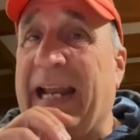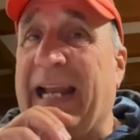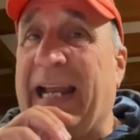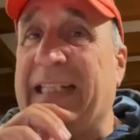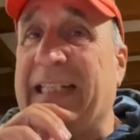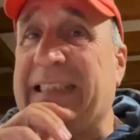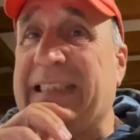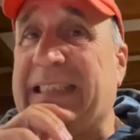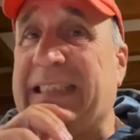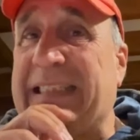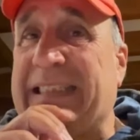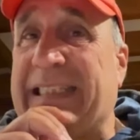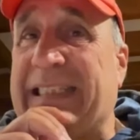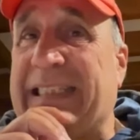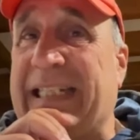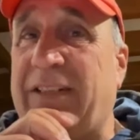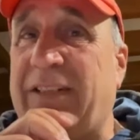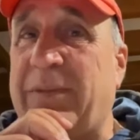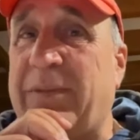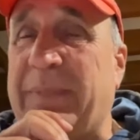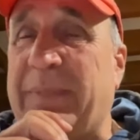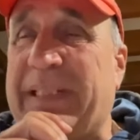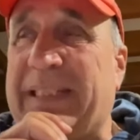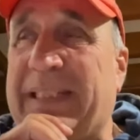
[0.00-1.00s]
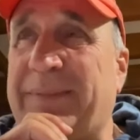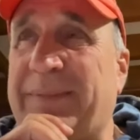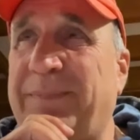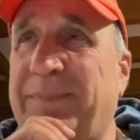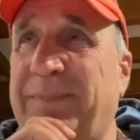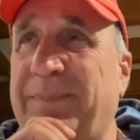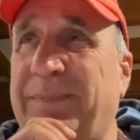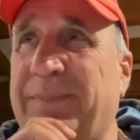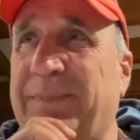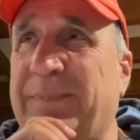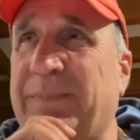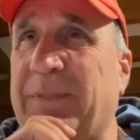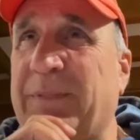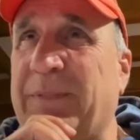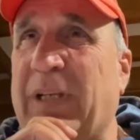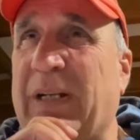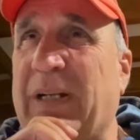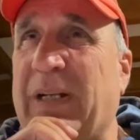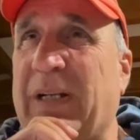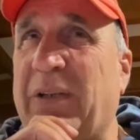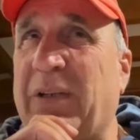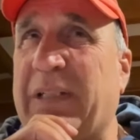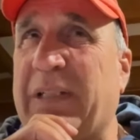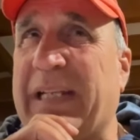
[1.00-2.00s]
And she said to me,
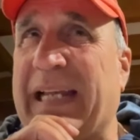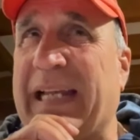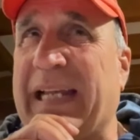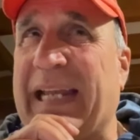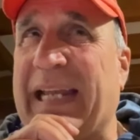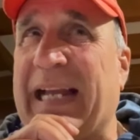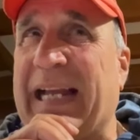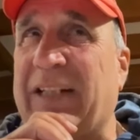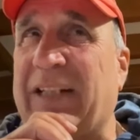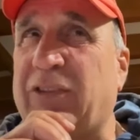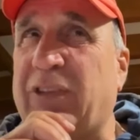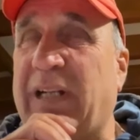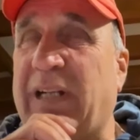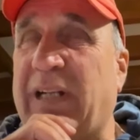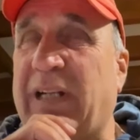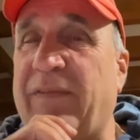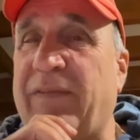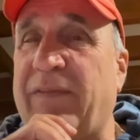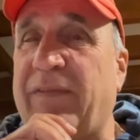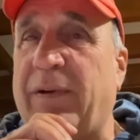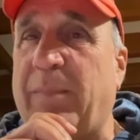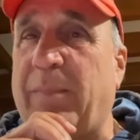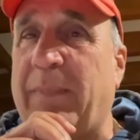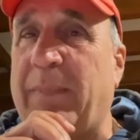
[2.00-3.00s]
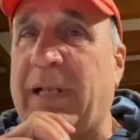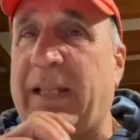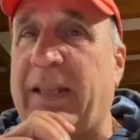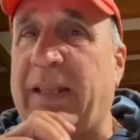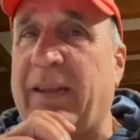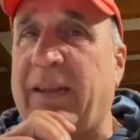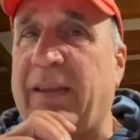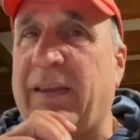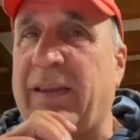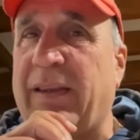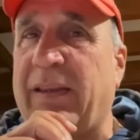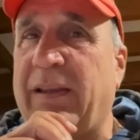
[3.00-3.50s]
okay, I'll try for a month.